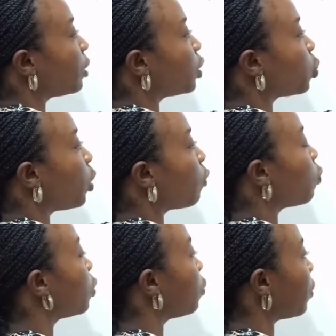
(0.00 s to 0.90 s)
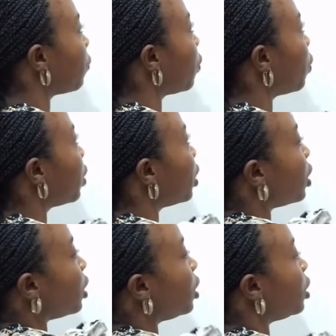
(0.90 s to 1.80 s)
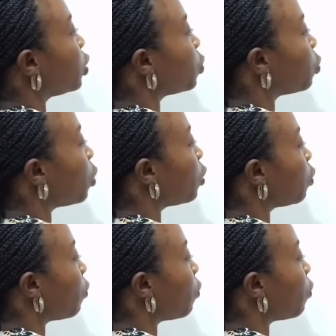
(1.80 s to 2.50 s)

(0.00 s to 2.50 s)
The square of 1 over 4 is 1